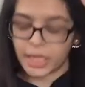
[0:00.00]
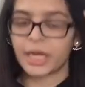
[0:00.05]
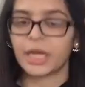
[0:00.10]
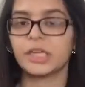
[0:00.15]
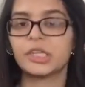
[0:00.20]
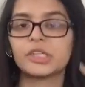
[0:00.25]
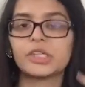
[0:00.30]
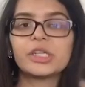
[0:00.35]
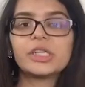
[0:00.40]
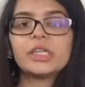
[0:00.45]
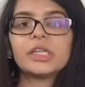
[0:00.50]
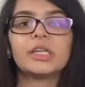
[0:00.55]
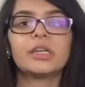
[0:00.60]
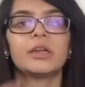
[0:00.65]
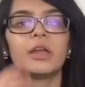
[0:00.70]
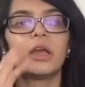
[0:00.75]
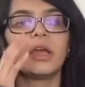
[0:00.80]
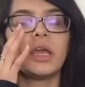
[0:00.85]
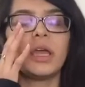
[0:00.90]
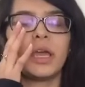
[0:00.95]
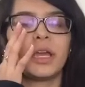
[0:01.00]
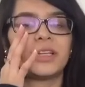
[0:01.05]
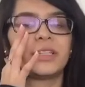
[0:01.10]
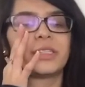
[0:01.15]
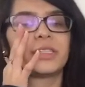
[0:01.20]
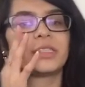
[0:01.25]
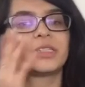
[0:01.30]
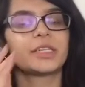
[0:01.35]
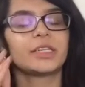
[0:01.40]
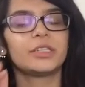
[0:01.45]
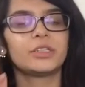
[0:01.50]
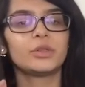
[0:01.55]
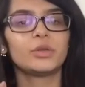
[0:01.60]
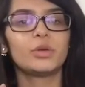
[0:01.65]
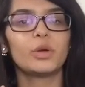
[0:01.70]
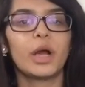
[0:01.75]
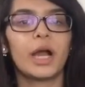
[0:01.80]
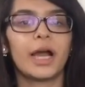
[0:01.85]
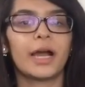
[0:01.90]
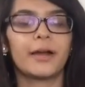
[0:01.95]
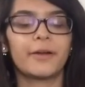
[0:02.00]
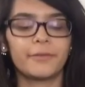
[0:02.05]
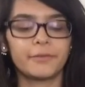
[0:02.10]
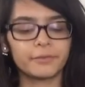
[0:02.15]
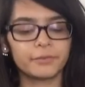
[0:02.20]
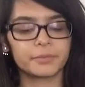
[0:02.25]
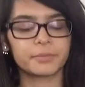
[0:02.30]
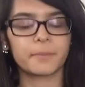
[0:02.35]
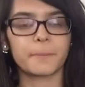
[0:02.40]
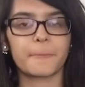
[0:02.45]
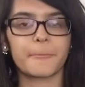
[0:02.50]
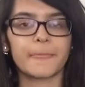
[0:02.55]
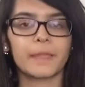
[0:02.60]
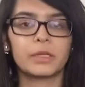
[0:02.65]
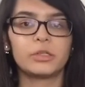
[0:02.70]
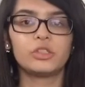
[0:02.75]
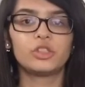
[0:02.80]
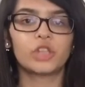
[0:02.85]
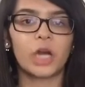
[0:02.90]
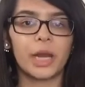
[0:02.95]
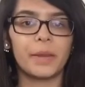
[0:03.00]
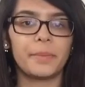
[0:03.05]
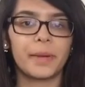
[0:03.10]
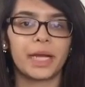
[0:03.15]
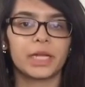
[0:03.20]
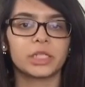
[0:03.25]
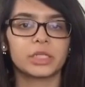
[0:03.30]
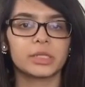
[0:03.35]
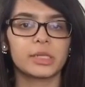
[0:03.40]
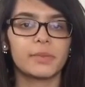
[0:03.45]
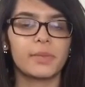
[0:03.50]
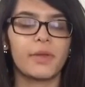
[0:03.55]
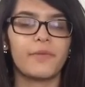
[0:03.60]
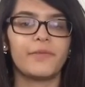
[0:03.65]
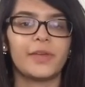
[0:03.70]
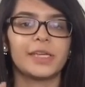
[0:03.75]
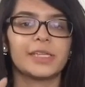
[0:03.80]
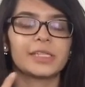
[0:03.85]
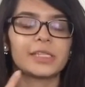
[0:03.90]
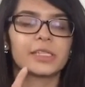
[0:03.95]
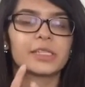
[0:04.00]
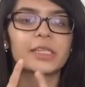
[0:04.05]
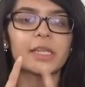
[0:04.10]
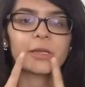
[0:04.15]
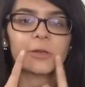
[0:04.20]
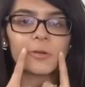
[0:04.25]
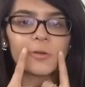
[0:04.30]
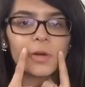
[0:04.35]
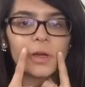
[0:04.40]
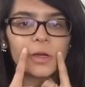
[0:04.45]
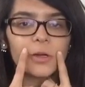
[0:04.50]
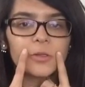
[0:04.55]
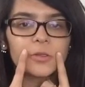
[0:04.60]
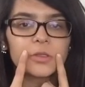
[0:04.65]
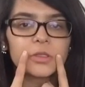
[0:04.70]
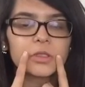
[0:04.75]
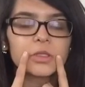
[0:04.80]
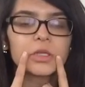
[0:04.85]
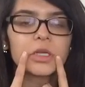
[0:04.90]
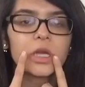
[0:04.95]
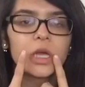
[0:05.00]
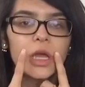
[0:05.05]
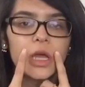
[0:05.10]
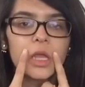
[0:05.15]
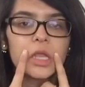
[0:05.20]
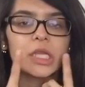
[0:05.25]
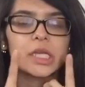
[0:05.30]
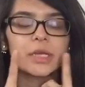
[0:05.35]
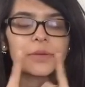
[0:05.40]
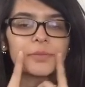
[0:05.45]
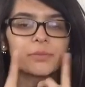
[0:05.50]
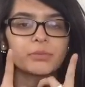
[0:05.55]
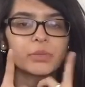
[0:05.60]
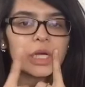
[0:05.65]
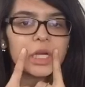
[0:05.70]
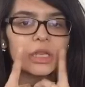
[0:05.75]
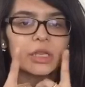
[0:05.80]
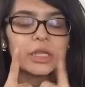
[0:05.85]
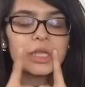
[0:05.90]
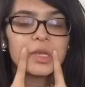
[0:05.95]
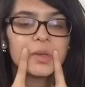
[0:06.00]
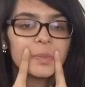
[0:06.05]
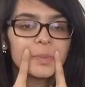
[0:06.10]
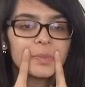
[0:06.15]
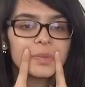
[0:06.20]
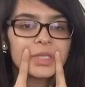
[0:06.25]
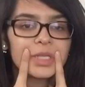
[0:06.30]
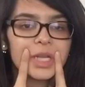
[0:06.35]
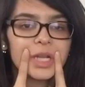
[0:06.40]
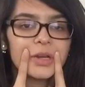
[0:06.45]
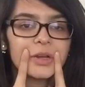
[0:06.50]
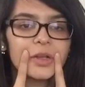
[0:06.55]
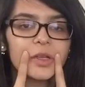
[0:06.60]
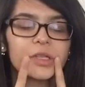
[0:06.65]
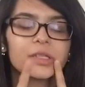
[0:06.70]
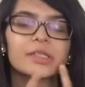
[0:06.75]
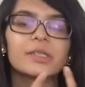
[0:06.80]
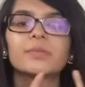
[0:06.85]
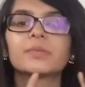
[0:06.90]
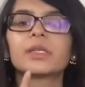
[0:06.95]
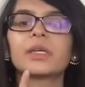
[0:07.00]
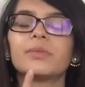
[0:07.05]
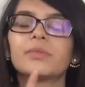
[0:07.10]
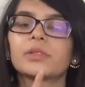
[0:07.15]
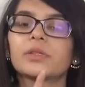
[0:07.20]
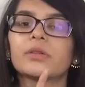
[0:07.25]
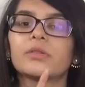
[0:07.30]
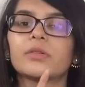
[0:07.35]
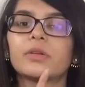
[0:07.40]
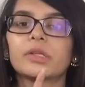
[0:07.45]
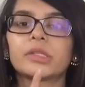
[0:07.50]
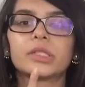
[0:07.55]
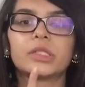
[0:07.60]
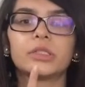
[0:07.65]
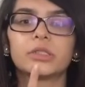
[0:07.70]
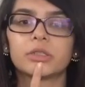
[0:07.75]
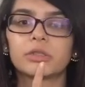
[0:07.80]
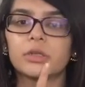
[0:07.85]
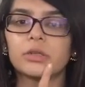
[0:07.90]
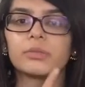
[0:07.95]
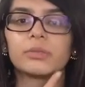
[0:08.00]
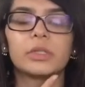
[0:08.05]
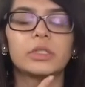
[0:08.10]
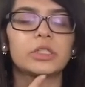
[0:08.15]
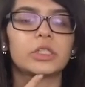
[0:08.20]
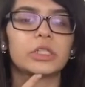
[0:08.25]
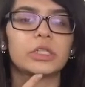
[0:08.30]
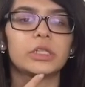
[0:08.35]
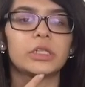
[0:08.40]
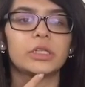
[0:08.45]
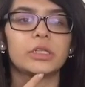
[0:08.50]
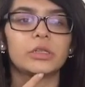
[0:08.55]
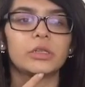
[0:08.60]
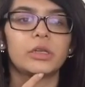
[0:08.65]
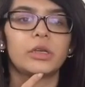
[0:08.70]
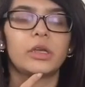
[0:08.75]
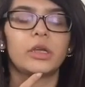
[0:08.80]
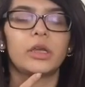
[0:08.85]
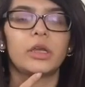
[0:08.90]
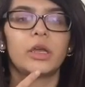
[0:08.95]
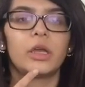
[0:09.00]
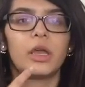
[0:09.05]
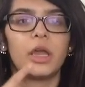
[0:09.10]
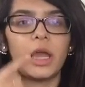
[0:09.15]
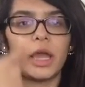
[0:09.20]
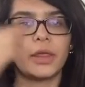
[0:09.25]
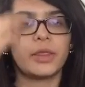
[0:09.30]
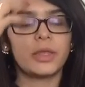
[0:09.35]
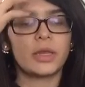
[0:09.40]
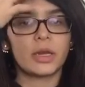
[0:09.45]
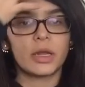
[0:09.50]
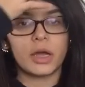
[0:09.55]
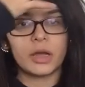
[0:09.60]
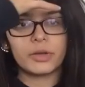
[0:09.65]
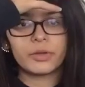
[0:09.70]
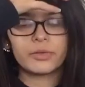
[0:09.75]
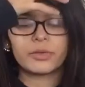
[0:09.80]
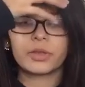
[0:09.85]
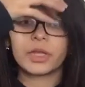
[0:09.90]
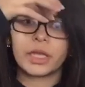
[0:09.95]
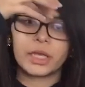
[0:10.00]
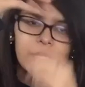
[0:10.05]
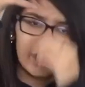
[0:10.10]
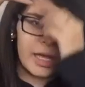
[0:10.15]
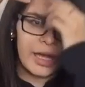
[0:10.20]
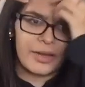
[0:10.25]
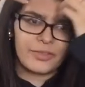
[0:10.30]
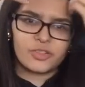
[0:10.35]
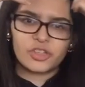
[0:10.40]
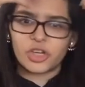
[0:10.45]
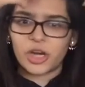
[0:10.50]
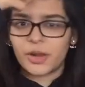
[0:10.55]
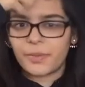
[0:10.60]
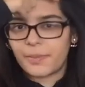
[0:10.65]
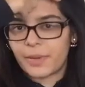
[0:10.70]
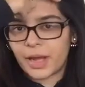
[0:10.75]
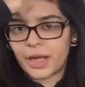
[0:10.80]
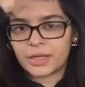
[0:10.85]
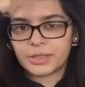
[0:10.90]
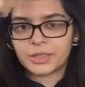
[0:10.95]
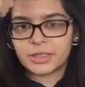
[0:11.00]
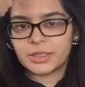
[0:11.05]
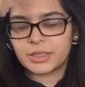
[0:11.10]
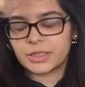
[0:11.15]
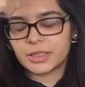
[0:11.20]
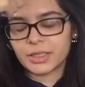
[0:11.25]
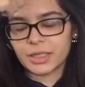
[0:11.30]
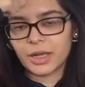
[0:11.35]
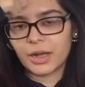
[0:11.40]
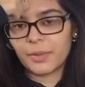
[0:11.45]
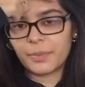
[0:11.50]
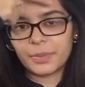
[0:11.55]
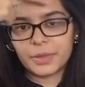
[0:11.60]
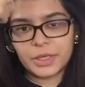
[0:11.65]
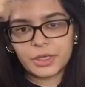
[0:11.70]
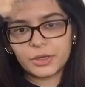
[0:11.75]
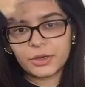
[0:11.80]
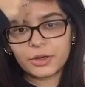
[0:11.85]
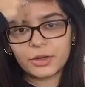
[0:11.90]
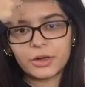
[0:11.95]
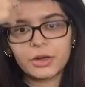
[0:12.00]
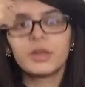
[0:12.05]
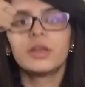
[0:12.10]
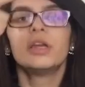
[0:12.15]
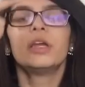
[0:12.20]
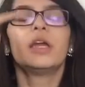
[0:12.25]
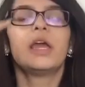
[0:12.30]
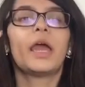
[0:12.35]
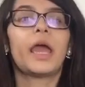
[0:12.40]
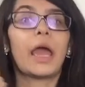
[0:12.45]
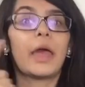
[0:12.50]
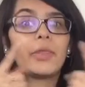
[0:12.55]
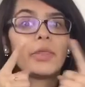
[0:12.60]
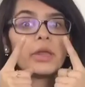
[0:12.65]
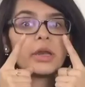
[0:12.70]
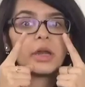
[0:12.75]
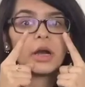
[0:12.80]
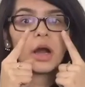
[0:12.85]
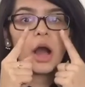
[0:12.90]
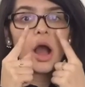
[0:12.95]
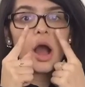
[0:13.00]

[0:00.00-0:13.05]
hydrating. And since I do have dry patches on my faces, like around like my lips area, sometimes right here on my chin, and then like I have dry patches up here, and then